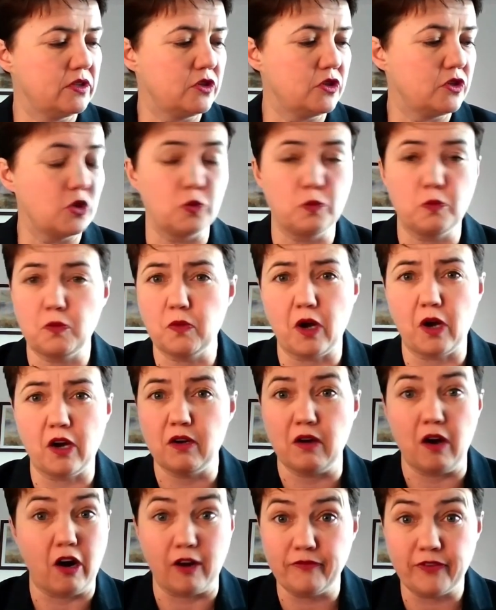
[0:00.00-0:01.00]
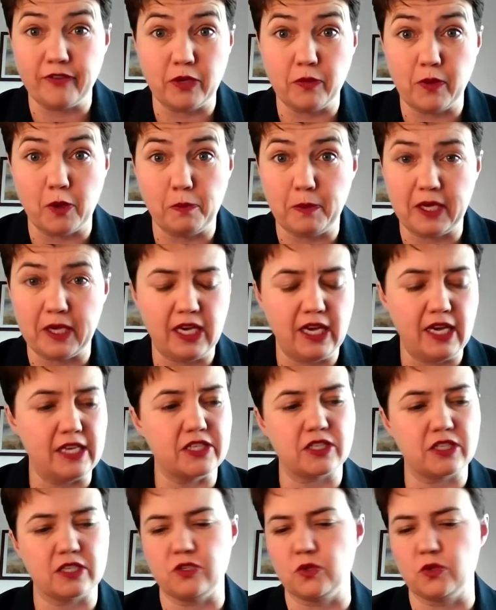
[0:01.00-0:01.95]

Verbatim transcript: you know aren't very well paid.